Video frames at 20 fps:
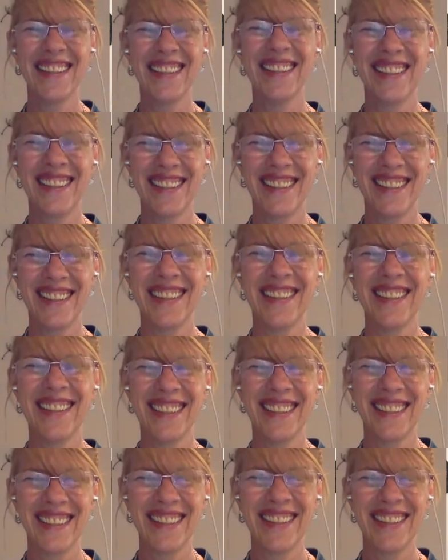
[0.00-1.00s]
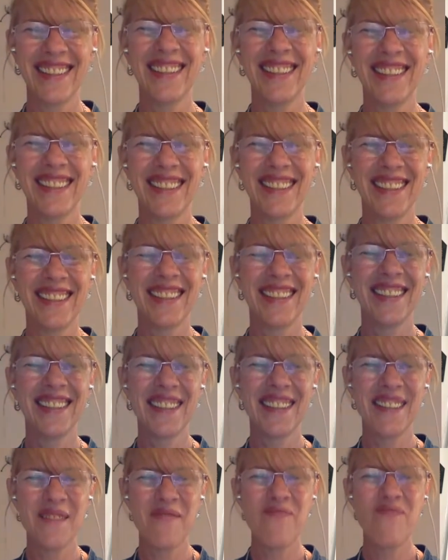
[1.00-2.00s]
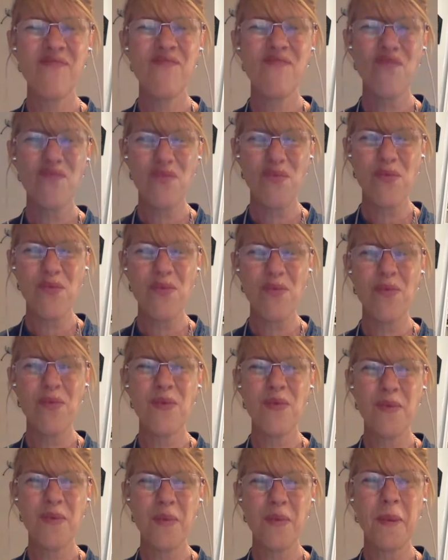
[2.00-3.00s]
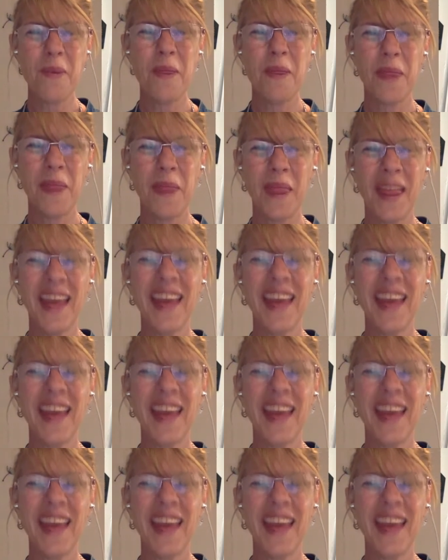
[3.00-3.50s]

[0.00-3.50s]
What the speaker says: [no speech]